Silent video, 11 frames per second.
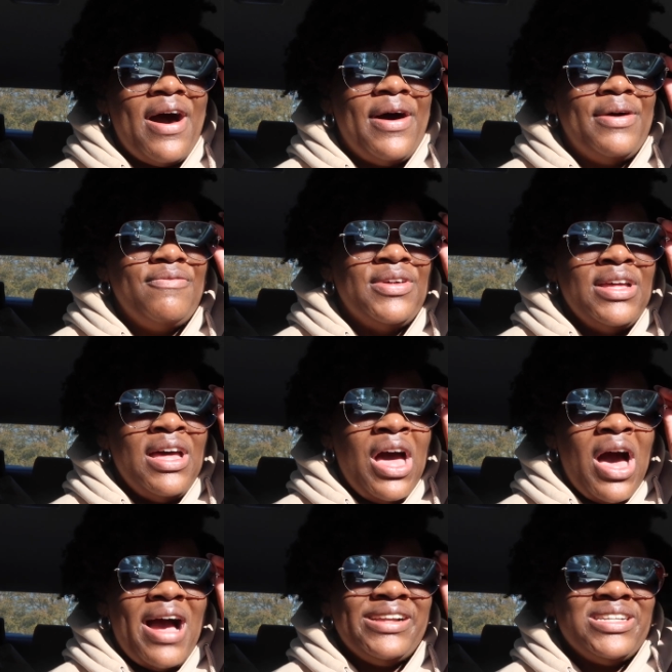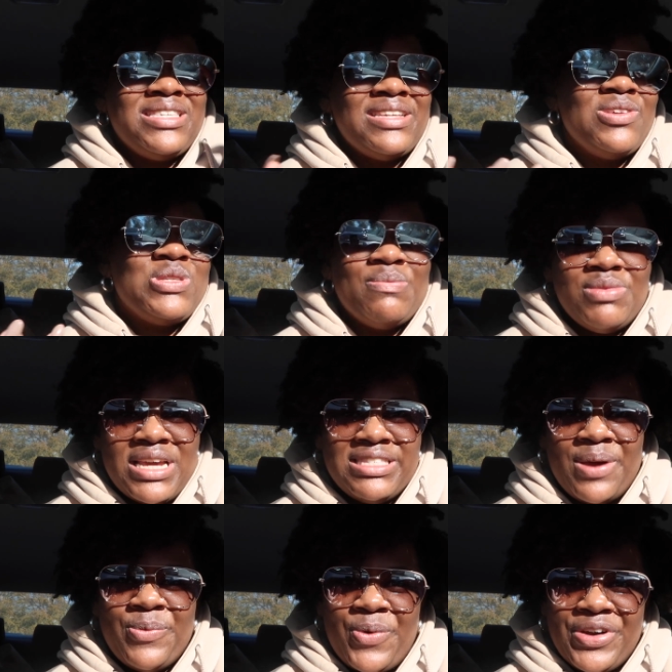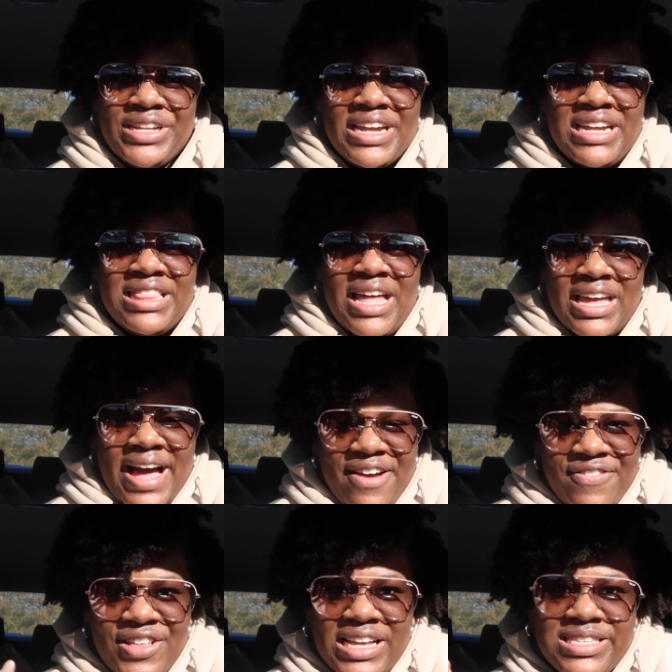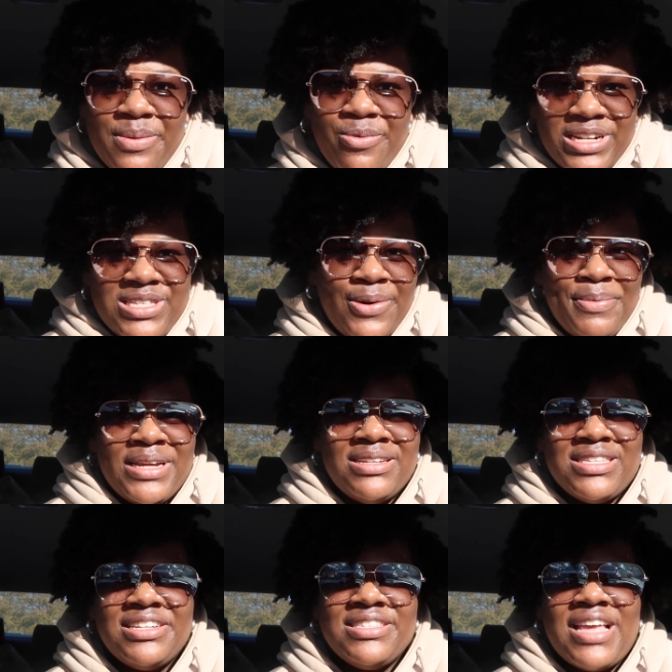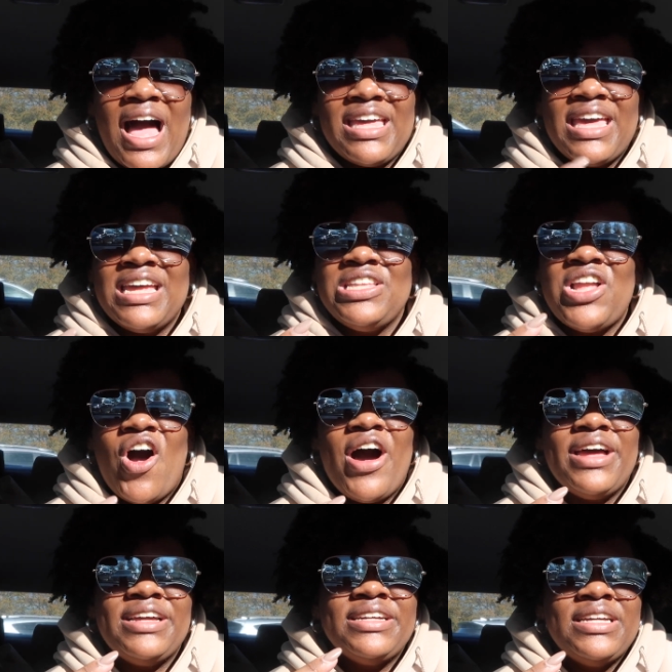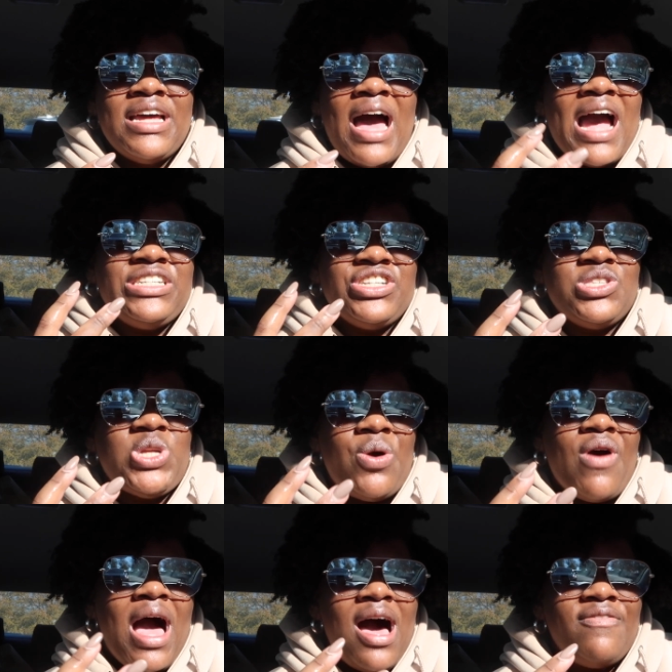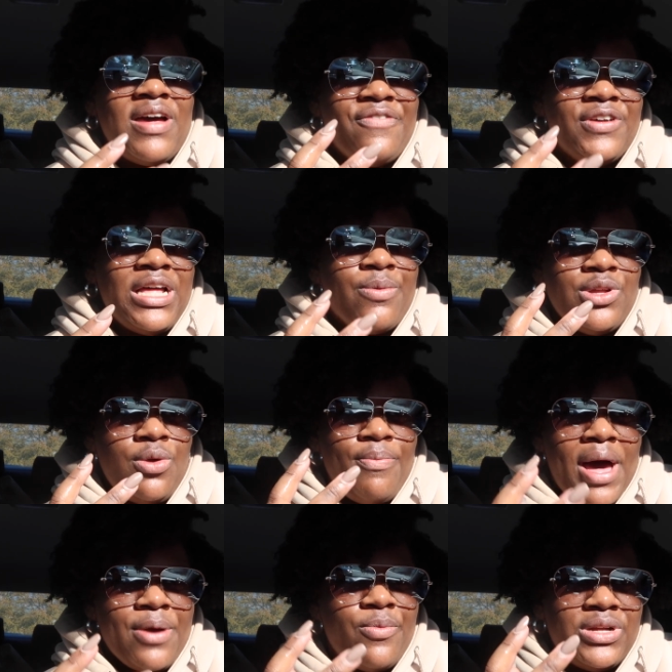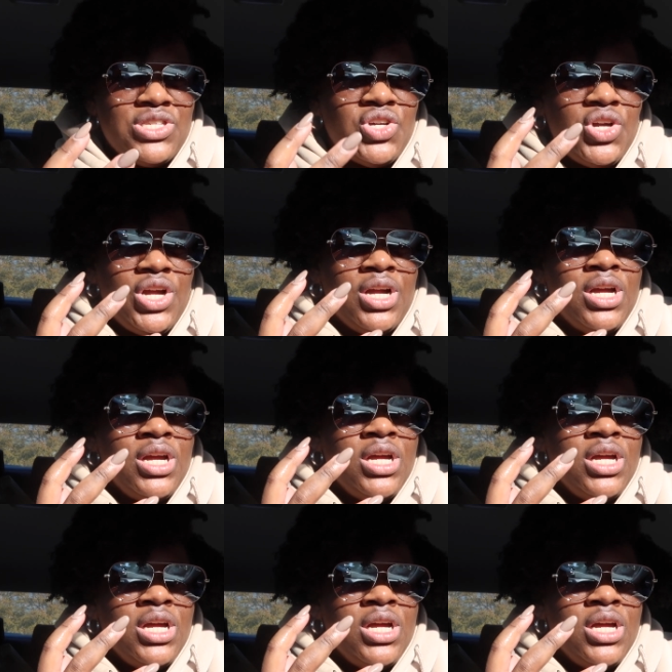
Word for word: um, I just, there's some things I wanted. Like, I feel like some winter pieces that I cannot, I just don't have. I feel like when you buy winter,